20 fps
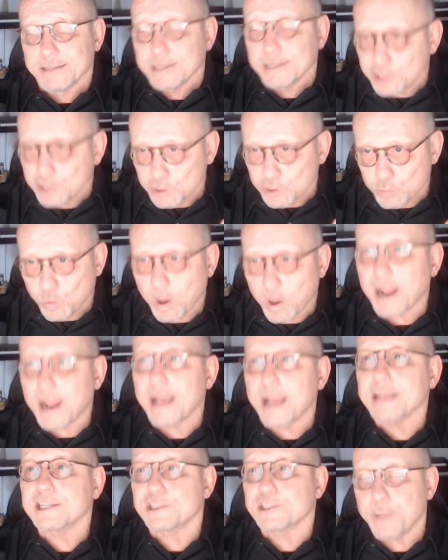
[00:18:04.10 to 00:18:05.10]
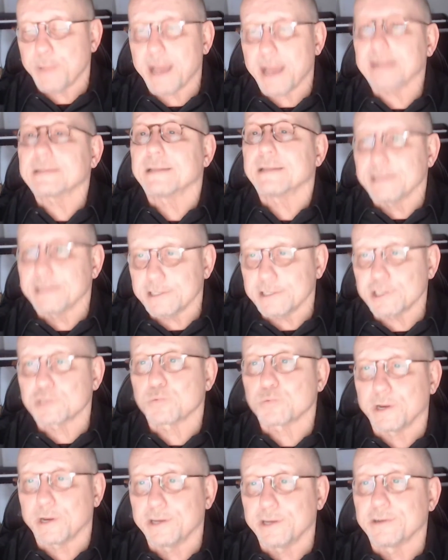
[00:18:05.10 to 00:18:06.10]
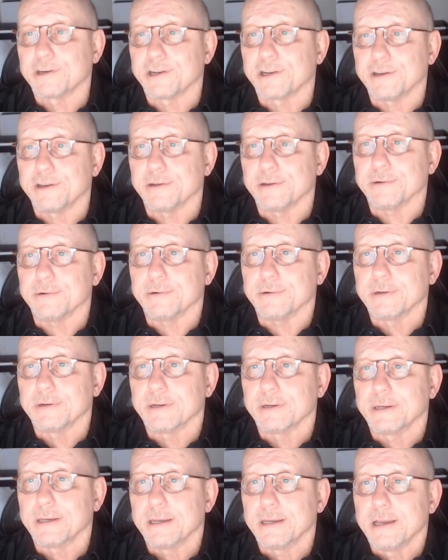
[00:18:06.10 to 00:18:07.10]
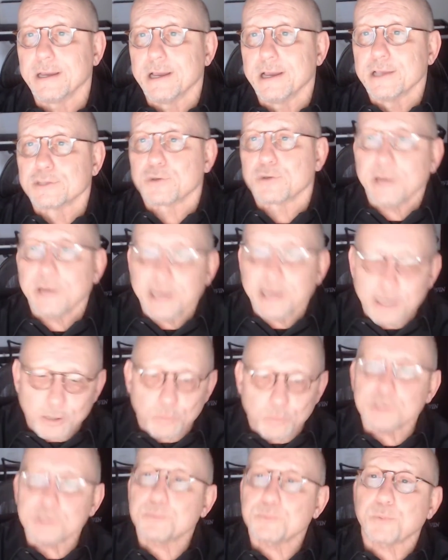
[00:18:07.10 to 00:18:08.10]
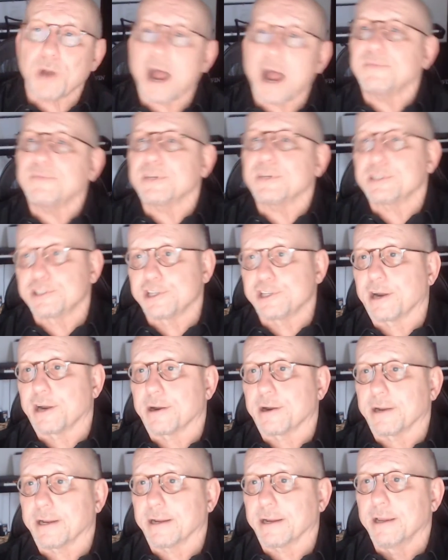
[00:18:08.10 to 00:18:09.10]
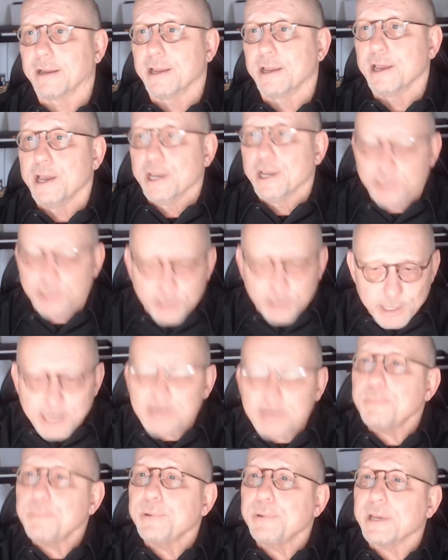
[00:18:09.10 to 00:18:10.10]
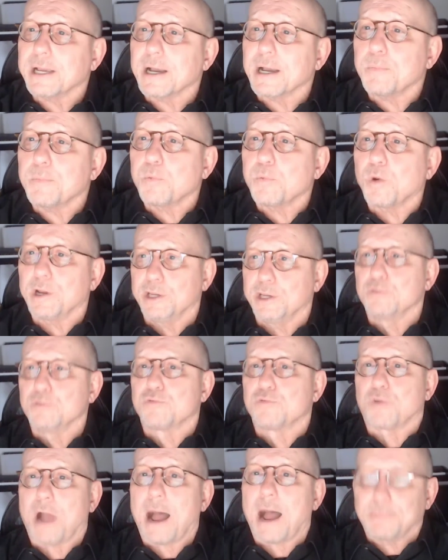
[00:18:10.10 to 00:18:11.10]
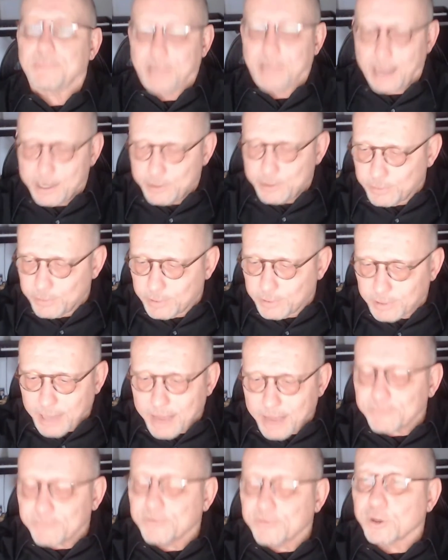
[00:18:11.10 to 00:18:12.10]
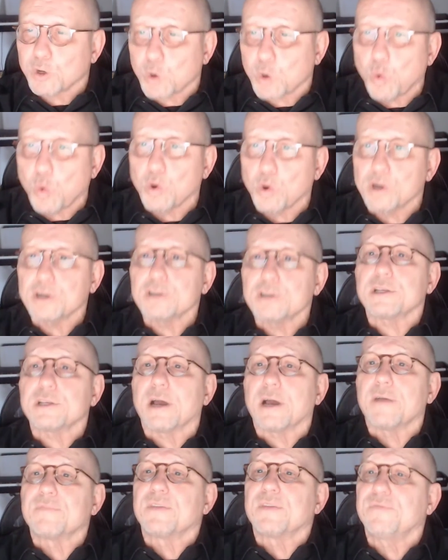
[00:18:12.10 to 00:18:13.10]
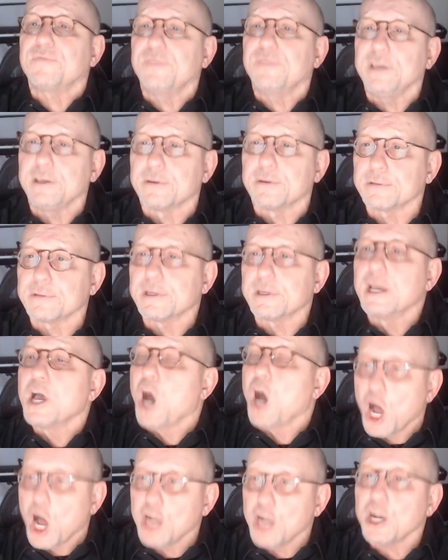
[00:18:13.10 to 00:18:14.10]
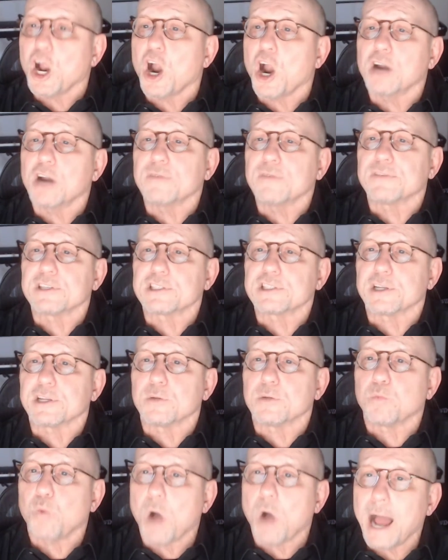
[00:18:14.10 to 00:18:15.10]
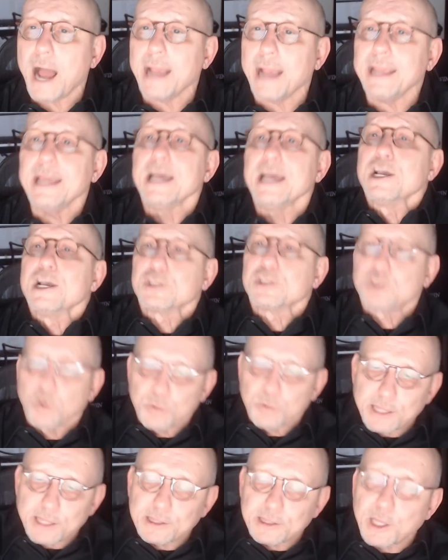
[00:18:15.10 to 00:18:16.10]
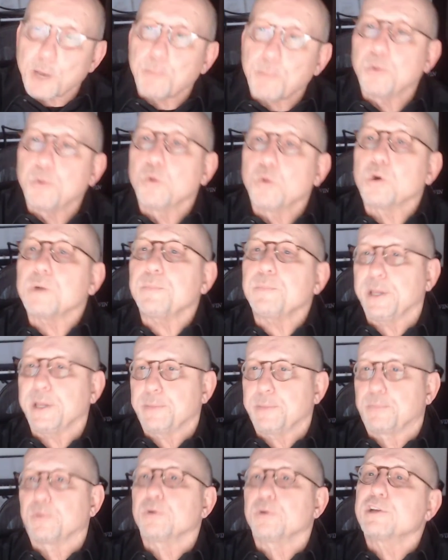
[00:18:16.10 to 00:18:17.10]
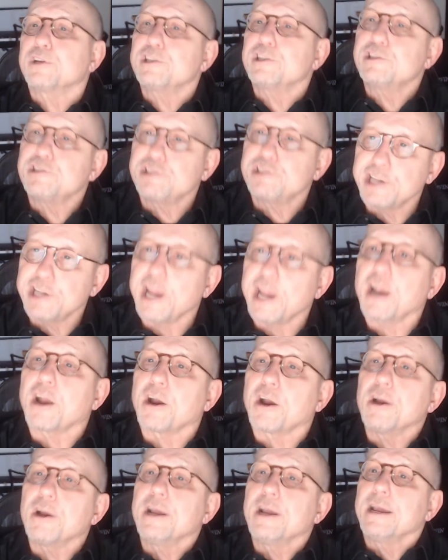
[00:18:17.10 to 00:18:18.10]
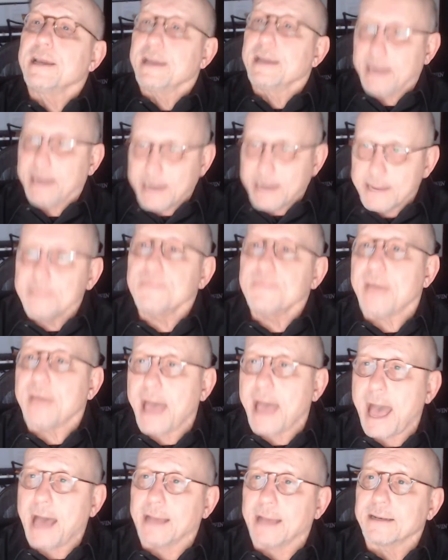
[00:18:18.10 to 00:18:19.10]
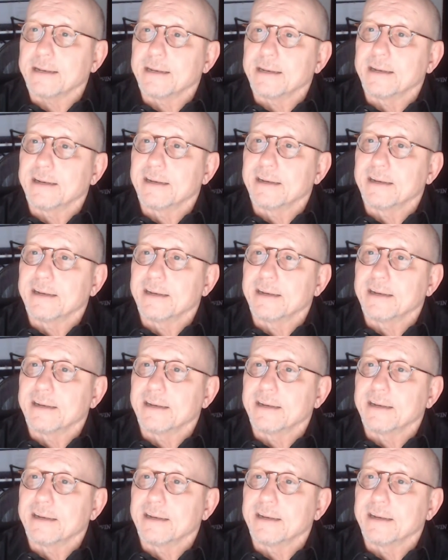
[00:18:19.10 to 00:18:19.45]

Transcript: this is what I expect and this is what you're to do. So here was profit sharing. You didn't pick up what you dropped, and you left the corners of the field unharvested. Why? So that the poor people could share in that.